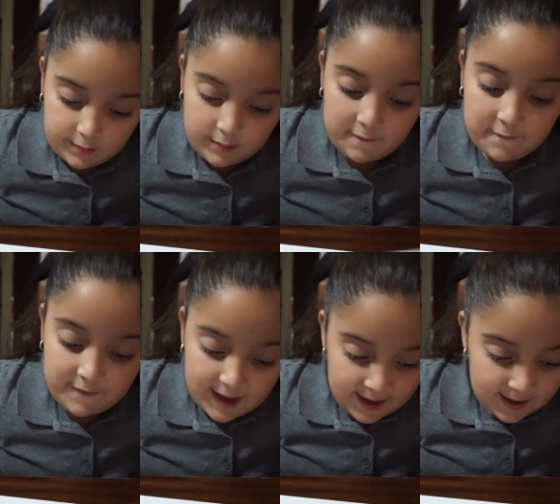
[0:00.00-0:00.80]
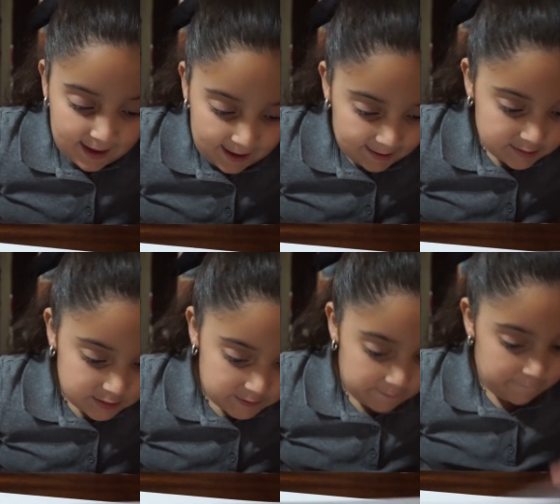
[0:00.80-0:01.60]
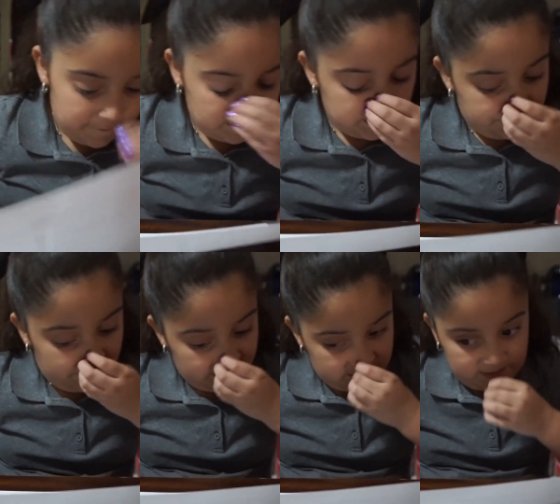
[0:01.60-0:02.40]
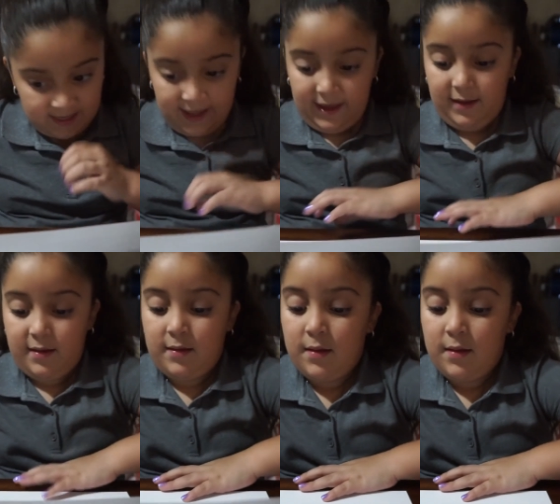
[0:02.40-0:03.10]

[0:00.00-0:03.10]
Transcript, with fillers: The vet had to fix Bud's leg,